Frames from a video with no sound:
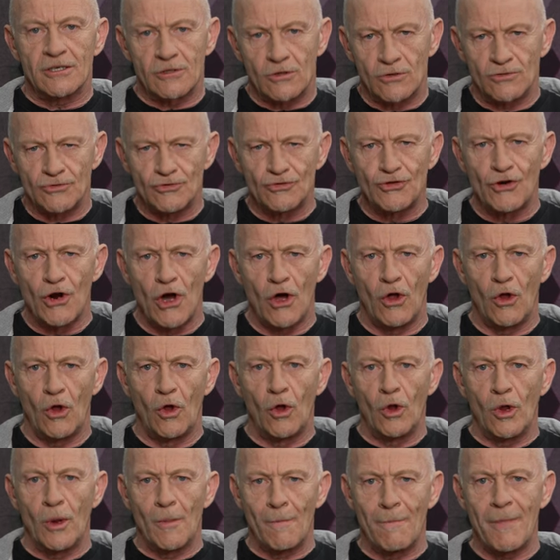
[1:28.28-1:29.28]

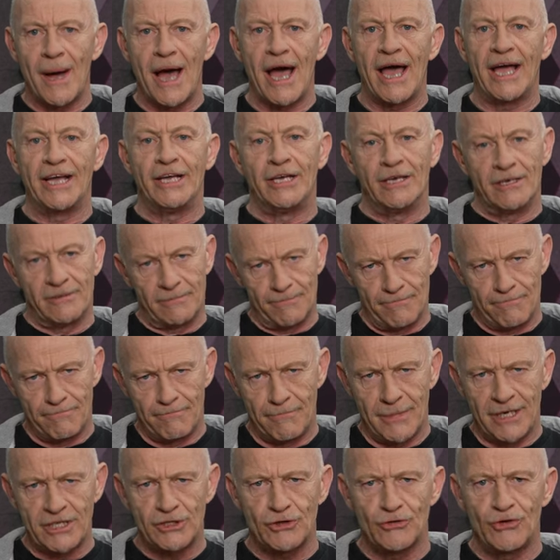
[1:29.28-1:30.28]
control by
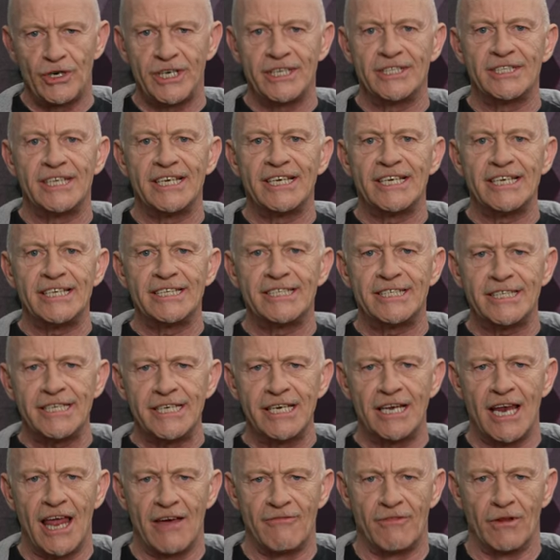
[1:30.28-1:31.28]
measuring the
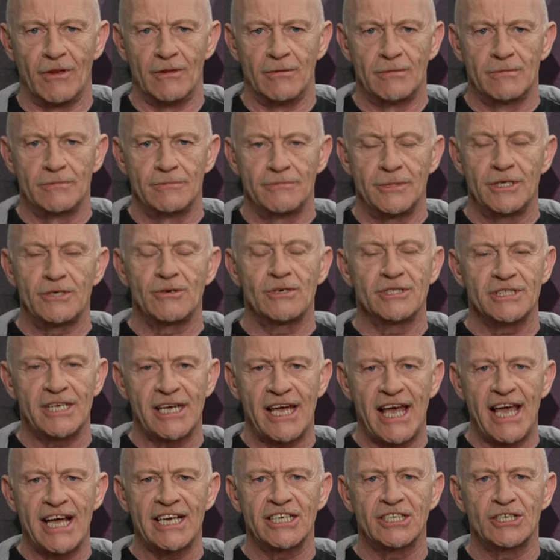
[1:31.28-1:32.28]
EC level, because
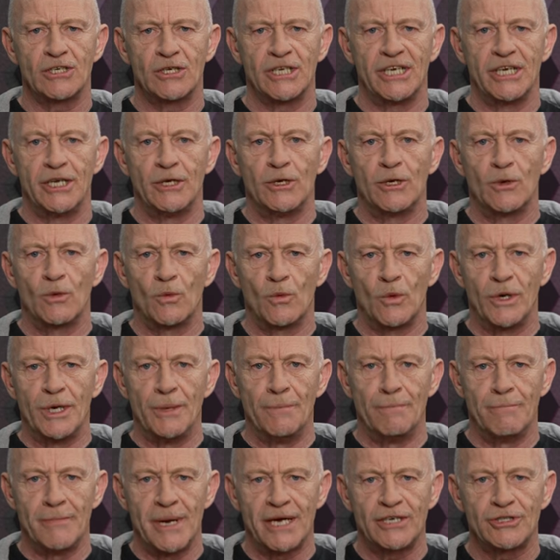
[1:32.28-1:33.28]
actually we
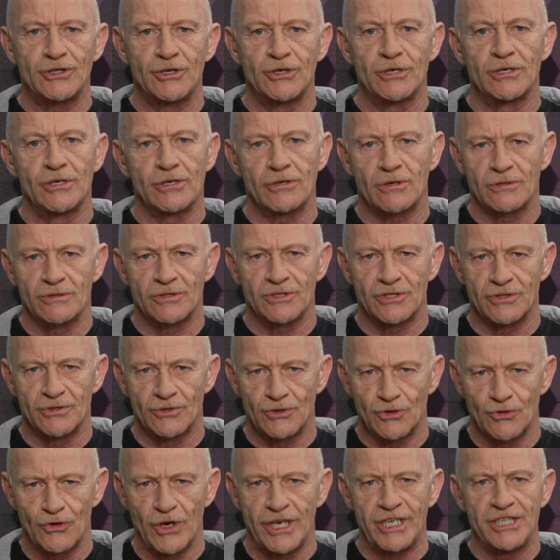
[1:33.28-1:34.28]
measure the
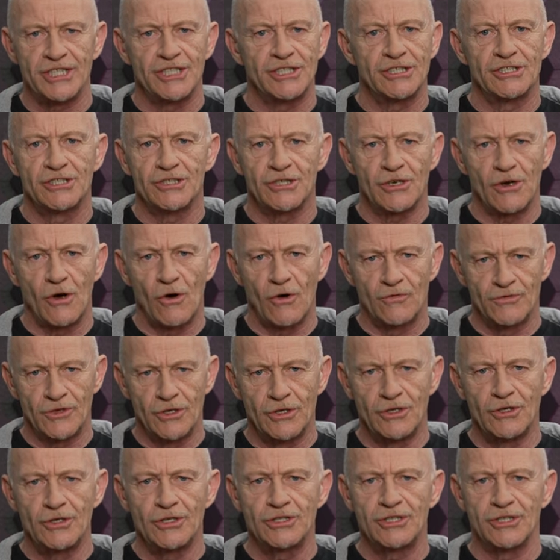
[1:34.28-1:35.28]
concentrations of the
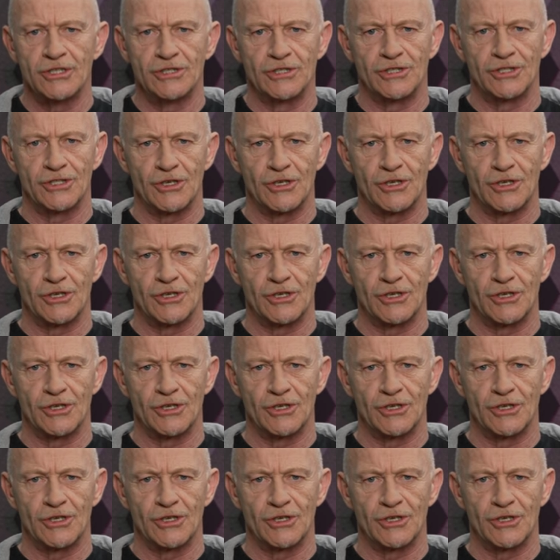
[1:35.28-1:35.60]
nutrient